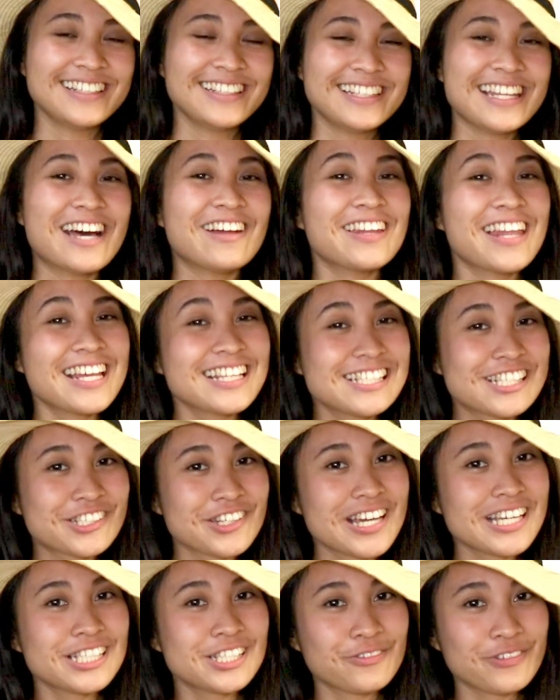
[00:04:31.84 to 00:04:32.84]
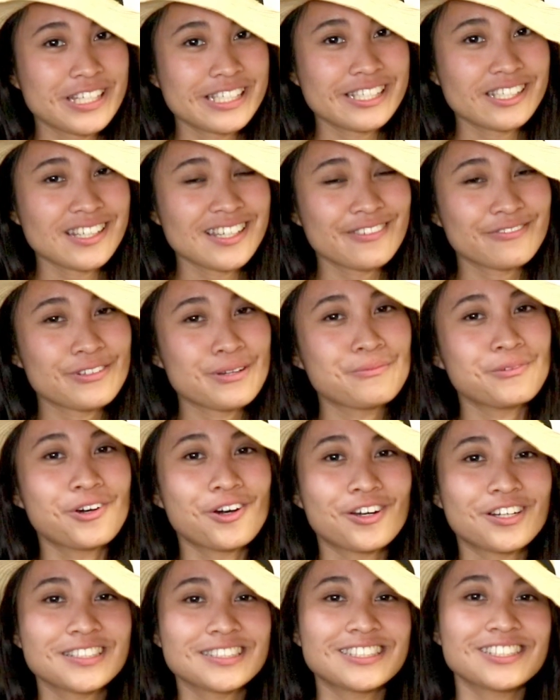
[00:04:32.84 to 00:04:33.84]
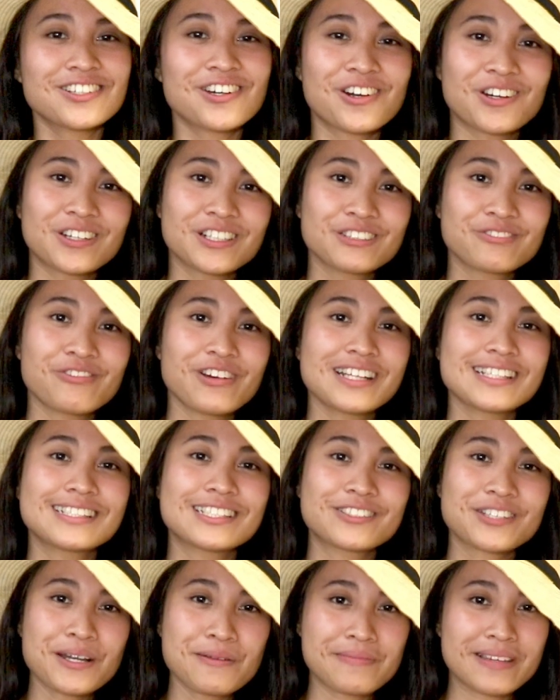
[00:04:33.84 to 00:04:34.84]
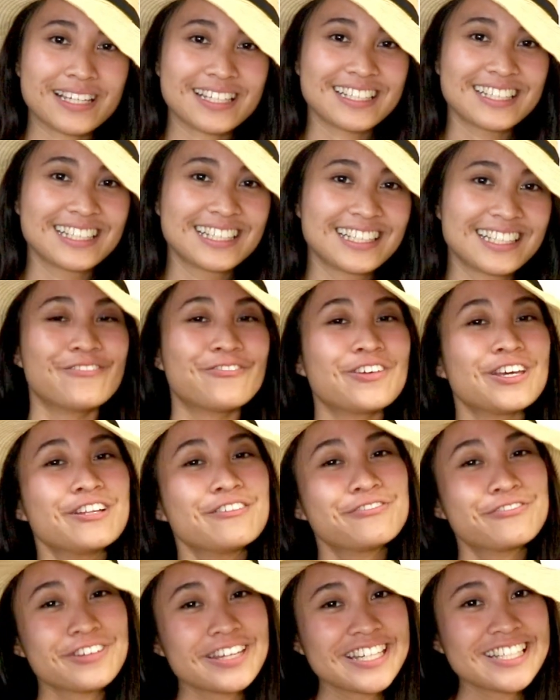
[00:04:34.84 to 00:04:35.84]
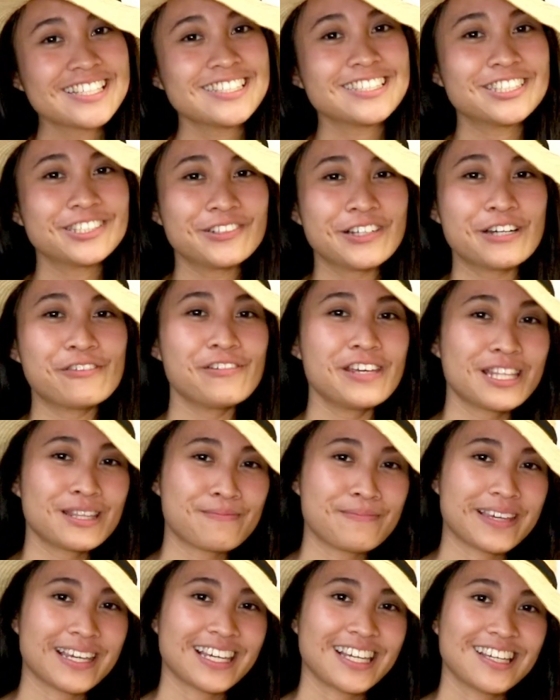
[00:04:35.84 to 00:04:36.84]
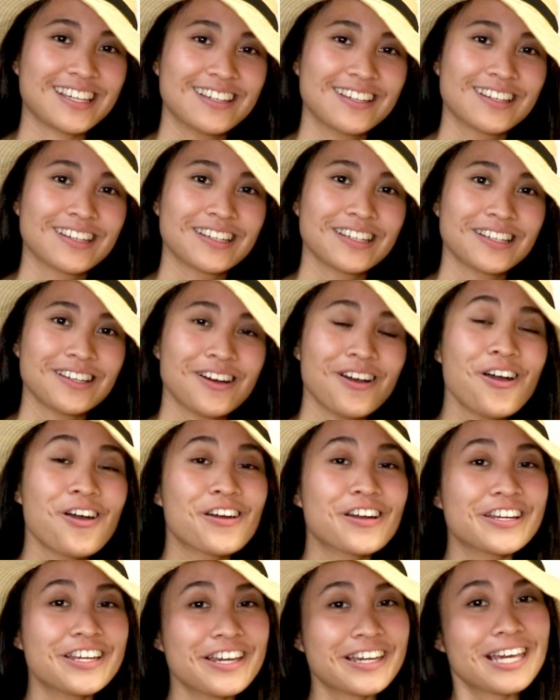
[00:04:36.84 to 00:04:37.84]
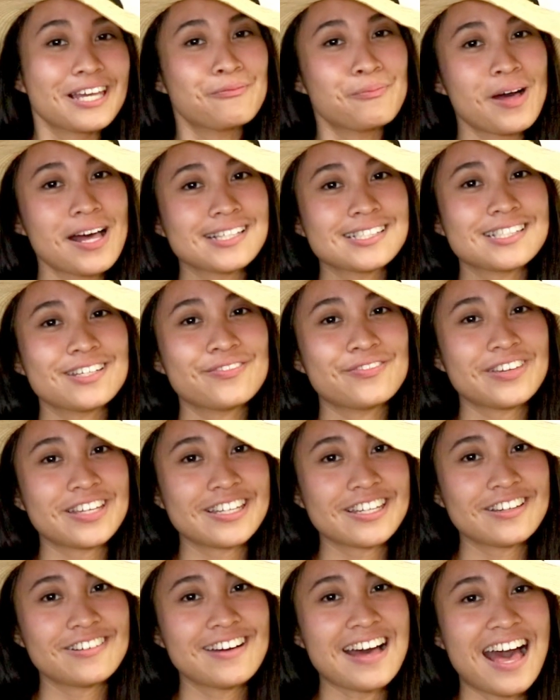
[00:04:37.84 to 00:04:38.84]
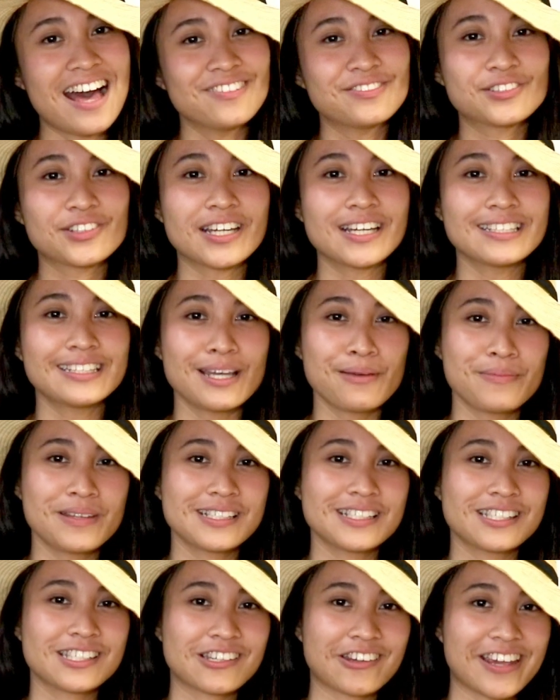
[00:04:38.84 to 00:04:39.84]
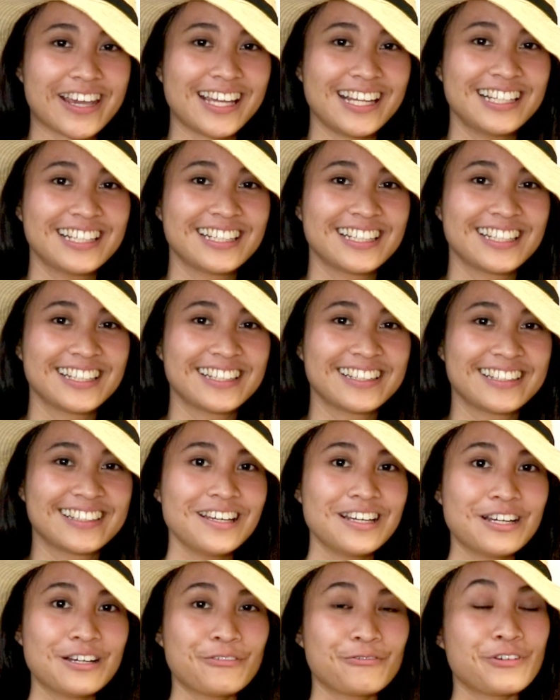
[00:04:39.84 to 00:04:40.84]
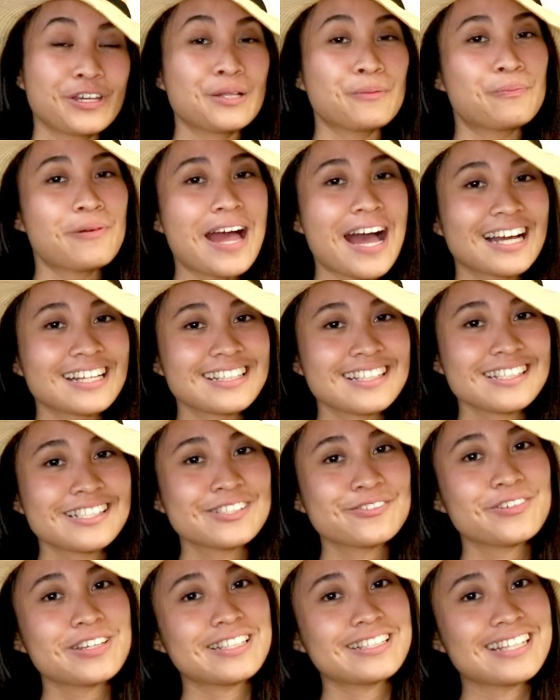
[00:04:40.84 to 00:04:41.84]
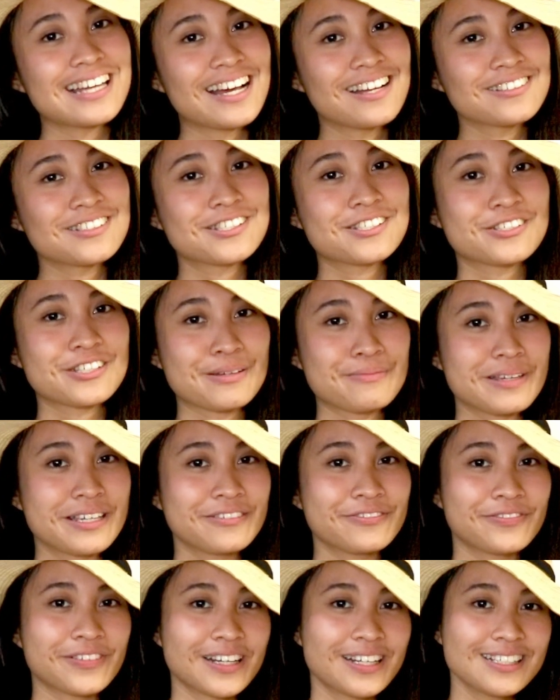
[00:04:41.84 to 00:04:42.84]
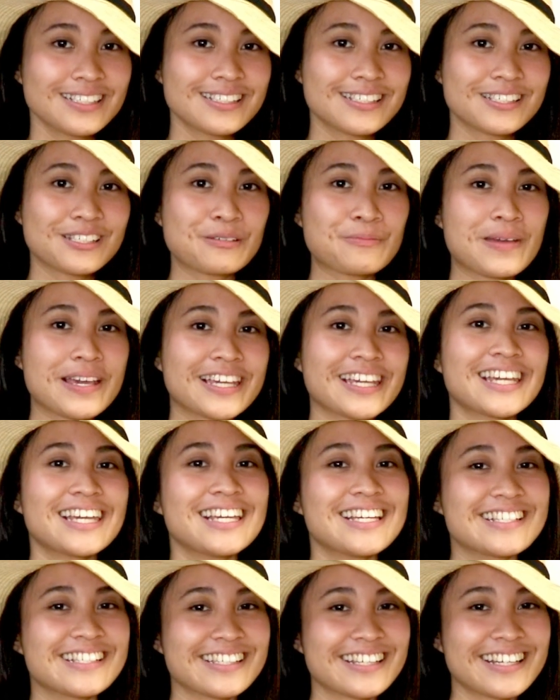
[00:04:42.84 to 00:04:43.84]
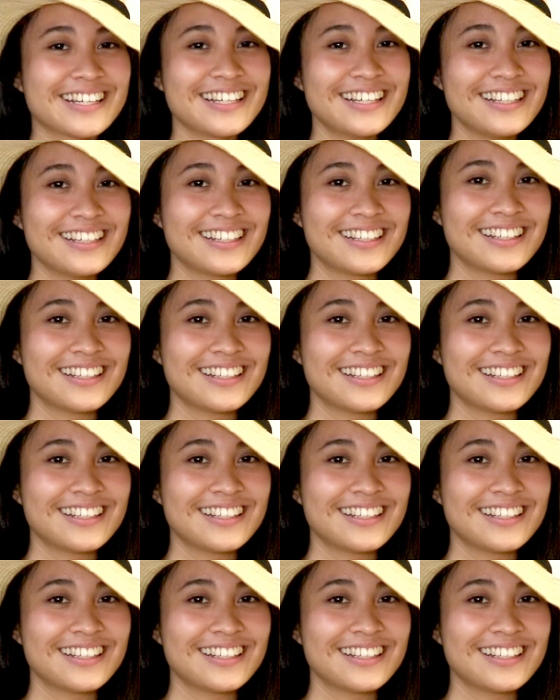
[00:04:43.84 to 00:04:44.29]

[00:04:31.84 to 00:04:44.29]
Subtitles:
Now let's try switching from chord to chord while strumming. Feel free to do it with me. Or you can pause the video after I demonstrate. We'll practice with down strumming first to make it easier.